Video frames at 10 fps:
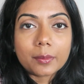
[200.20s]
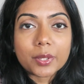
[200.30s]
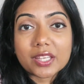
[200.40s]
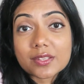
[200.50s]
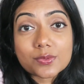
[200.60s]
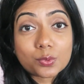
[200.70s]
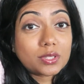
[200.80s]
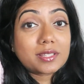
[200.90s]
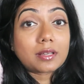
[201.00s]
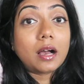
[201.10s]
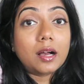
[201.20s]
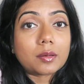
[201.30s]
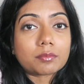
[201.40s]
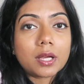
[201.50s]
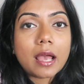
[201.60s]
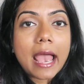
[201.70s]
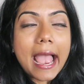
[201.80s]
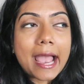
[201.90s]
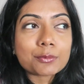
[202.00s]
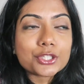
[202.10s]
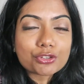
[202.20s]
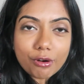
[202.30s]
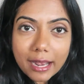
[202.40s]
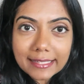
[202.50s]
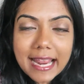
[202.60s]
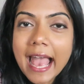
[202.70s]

because what's the harm? And we tried,